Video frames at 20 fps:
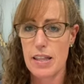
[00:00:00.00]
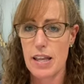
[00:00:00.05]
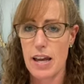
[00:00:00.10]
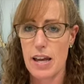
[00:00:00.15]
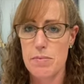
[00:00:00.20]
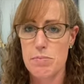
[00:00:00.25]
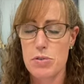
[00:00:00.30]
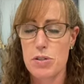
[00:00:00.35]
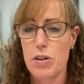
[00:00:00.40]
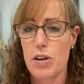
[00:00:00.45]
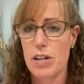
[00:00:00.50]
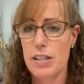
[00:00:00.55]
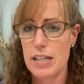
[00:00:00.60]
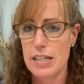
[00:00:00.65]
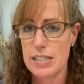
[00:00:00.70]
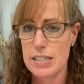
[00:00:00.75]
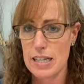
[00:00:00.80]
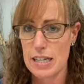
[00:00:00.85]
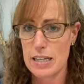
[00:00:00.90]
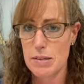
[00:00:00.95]
I'm sorry that
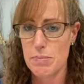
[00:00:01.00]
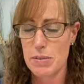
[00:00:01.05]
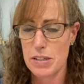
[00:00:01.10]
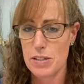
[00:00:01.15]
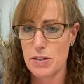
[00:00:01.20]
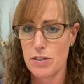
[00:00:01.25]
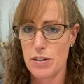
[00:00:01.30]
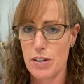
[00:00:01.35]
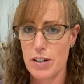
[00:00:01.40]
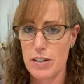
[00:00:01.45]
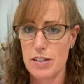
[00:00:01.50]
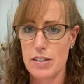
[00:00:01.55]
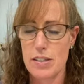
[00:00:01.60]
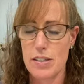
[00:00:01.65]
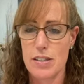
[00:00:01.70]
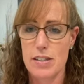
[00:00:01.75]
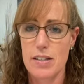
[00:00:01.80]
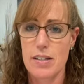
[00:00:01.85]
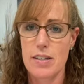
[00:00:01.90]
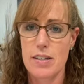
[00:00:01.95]
it's taken me so long
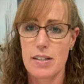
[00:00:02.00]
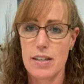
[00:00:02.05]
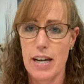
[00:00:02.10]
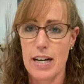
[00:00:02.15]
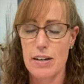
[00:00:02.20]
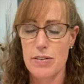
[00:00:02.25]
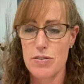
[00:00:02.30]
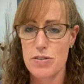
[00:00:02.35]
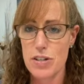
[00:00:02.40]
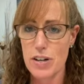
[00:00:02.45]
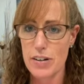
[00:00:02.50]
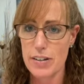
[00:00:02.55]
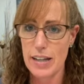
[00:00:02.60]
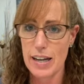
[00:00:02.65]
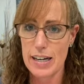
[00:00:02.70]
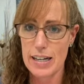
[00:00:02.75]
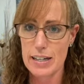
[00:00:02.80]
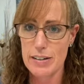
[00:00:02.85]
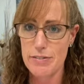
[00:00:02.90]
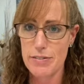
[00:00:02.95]
to kind of share that
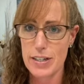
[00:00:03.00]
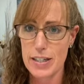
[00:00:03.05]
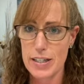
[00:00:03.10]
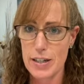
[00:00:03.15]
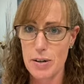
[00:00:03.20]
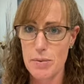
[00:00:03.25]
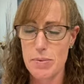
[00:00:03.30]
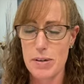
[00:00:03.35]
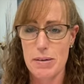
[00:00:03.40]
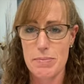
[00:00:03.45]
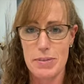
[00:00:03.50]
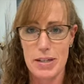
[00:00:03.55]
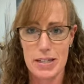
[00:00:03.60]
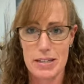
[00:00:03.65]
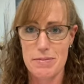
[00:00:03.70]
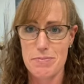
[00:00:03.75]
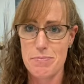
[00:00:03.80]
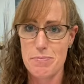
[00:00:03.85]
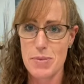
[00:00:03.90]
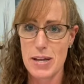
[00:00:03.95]
in a video, but I'm like,
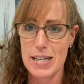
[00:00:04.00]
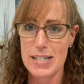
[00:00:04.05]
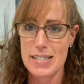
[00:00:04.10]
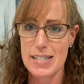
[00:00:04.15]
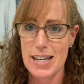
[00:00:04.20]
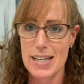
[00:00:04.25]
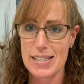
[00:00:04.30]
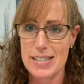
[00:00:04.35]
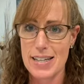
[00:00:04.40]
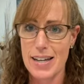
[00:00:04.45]
makes sense.